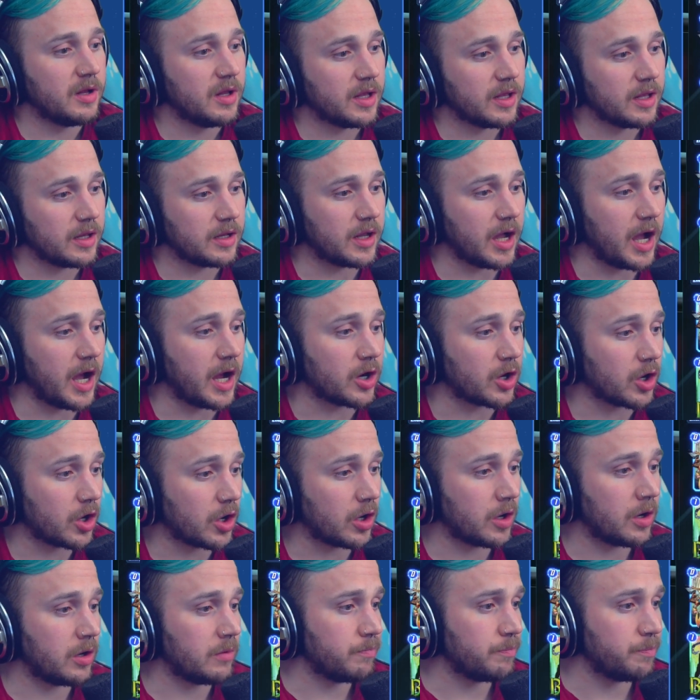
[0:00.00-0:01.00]
got
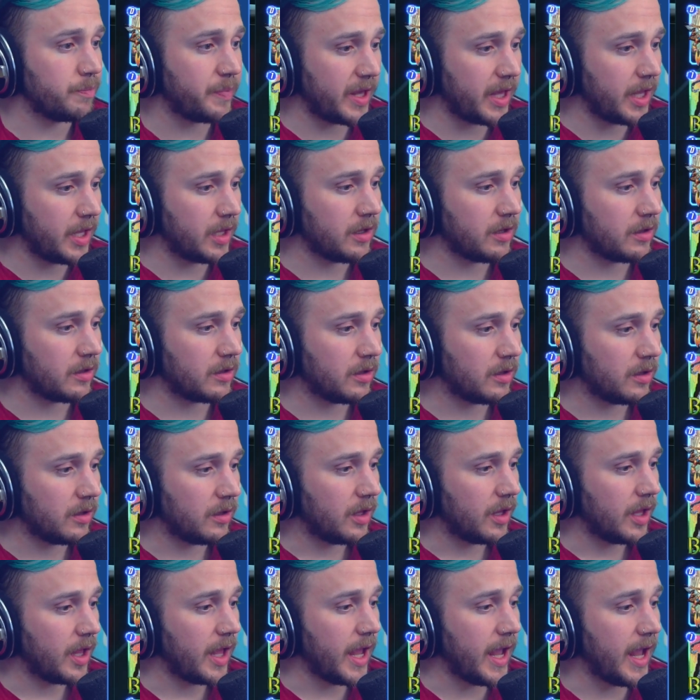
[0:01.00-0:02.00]
her big.
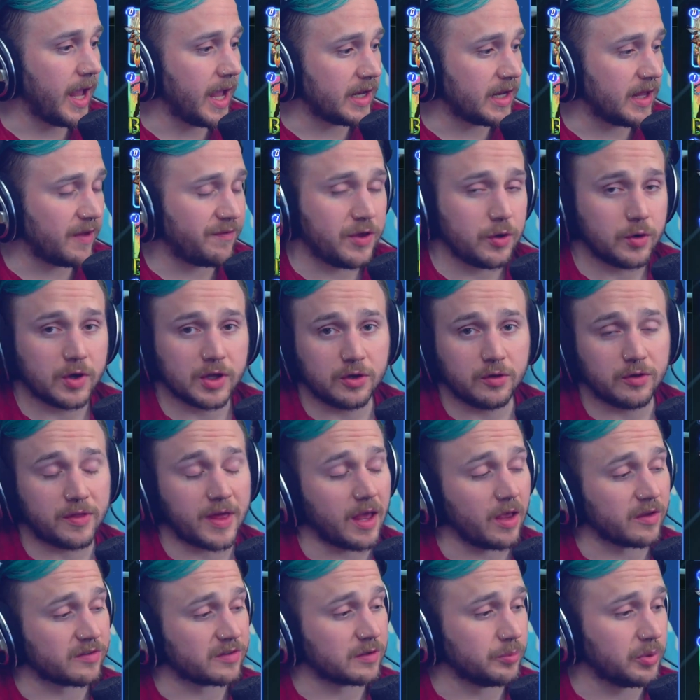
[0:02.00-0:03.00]
And if you could do the
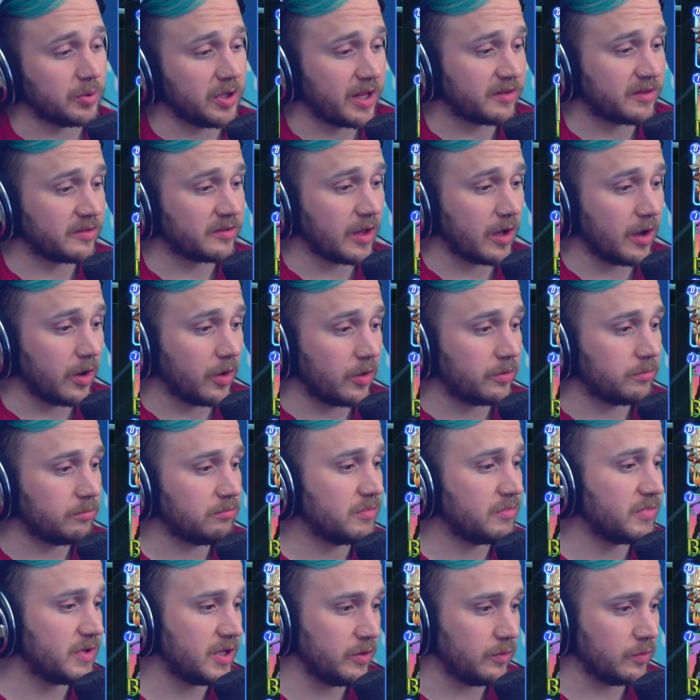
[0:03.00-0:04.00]
Elsa Bloodstone,
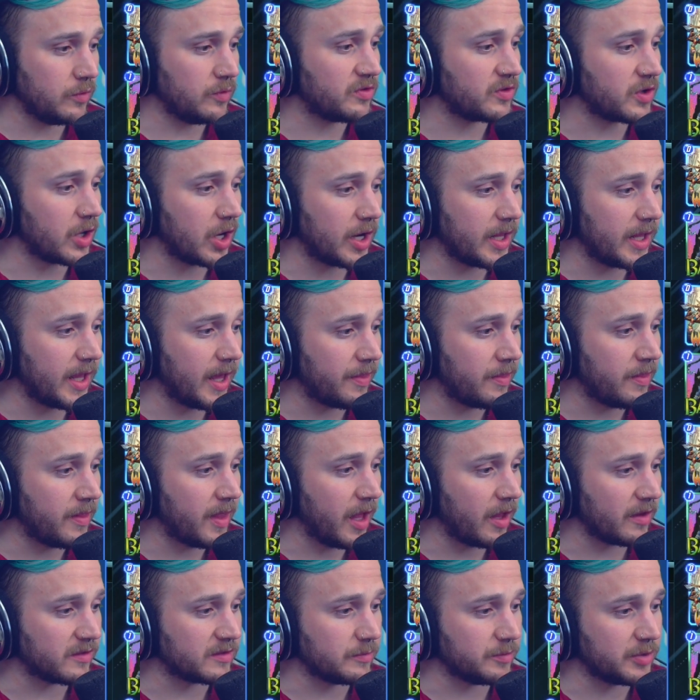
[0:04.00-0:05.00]
you started getting the
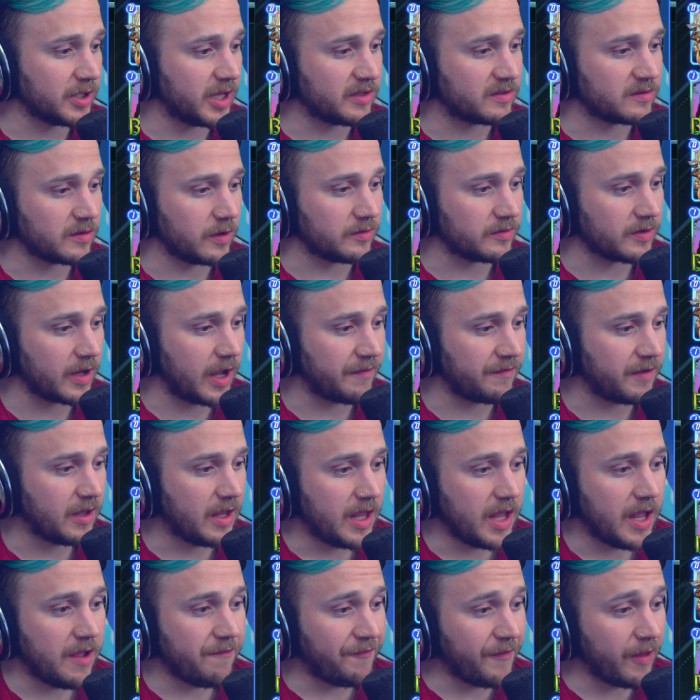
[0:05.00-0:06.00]
Elsa Bloodstones off.
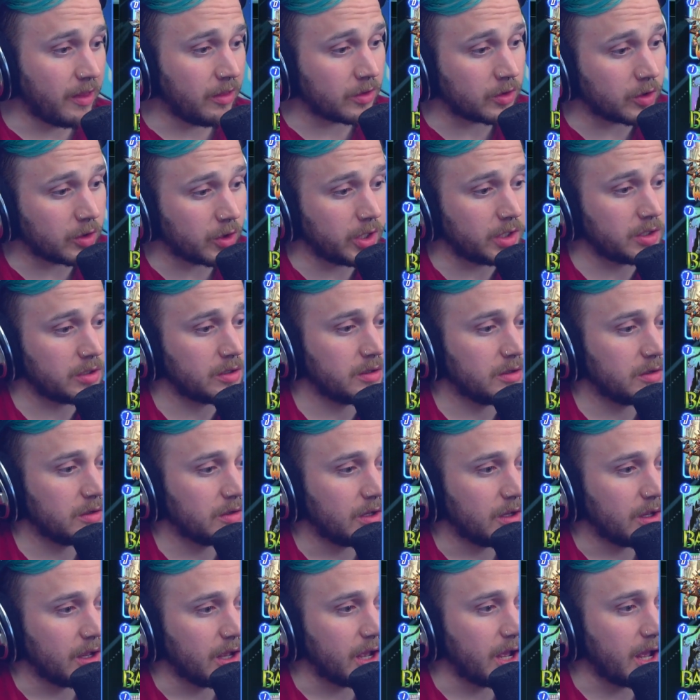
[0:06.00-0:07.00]
It felt good.
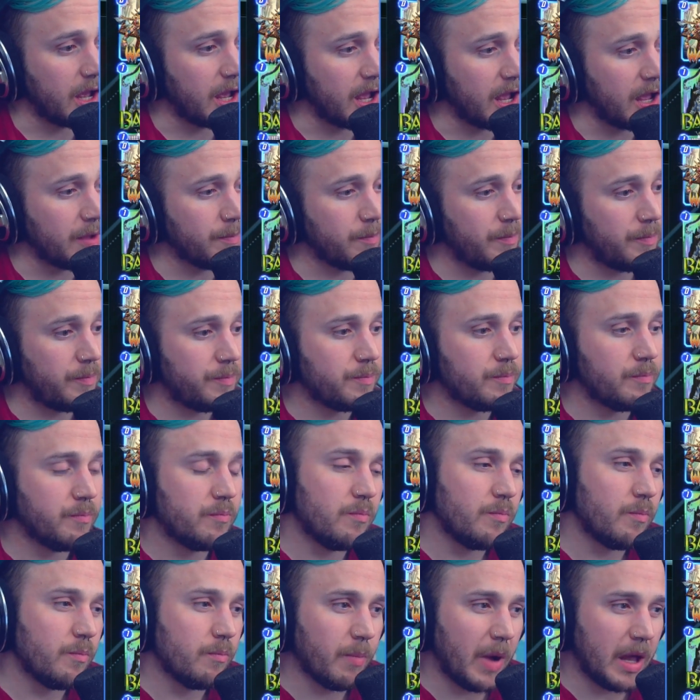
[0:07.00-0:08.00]
My
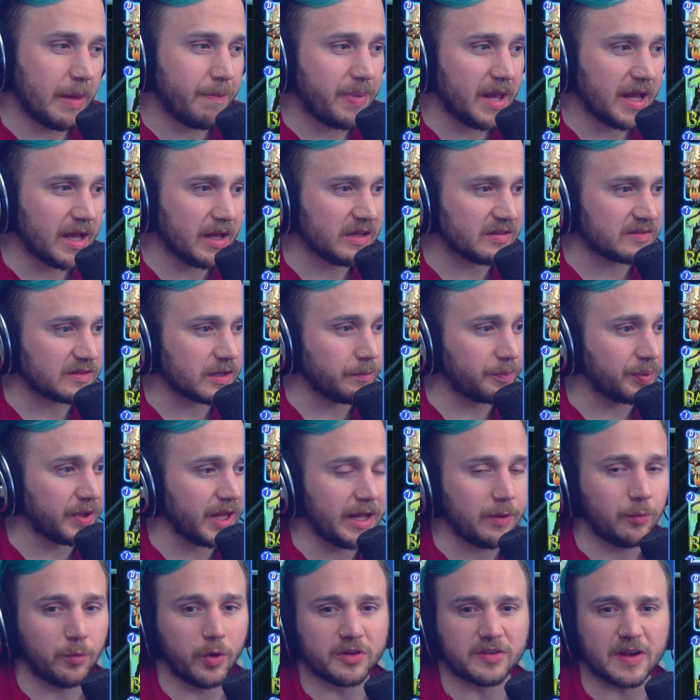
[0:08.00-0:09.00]
biggest
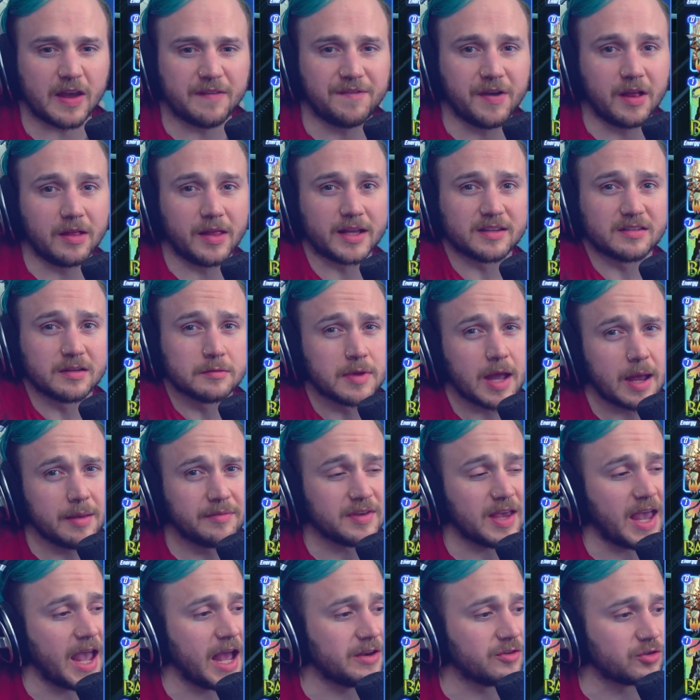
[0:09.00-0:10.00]
complaint was I felt like sometimes
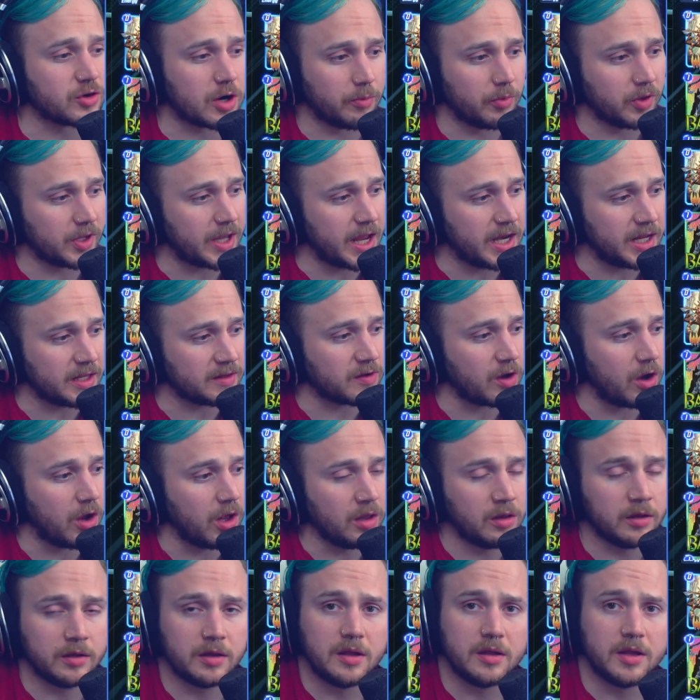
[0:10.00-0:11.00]
it had trouble getting
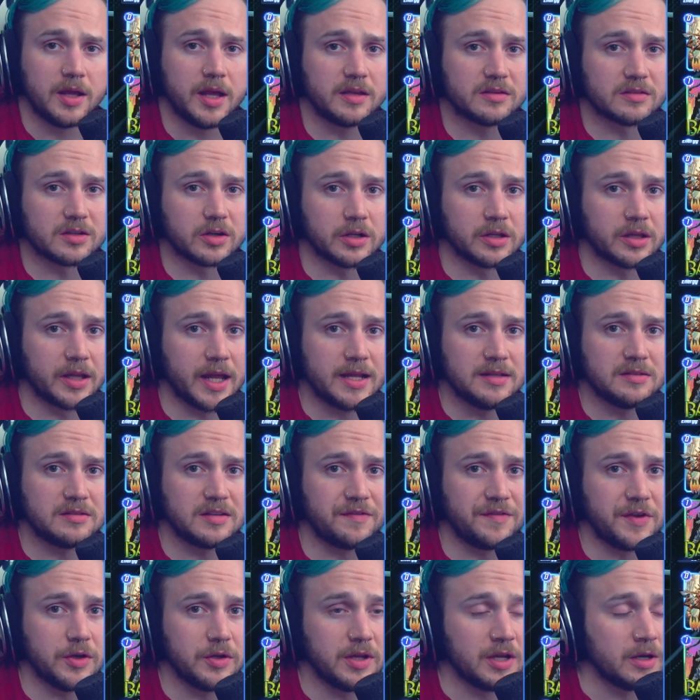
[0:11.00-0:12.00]
tall in certain lanes
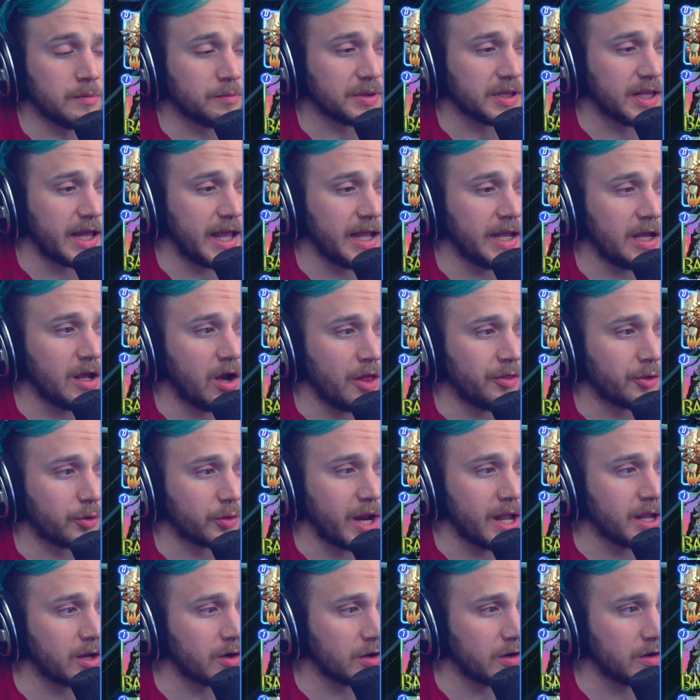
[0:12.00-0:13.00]
if you didn't play on the
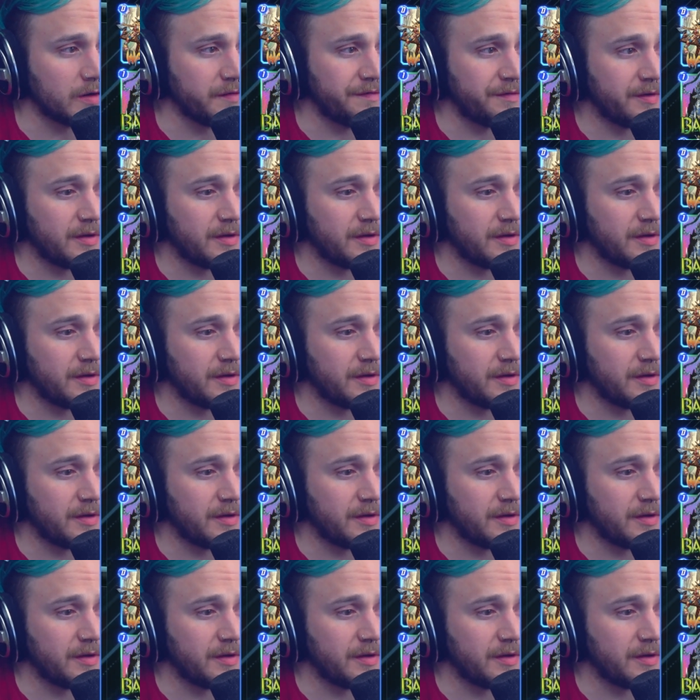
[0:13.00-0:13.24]
right curve.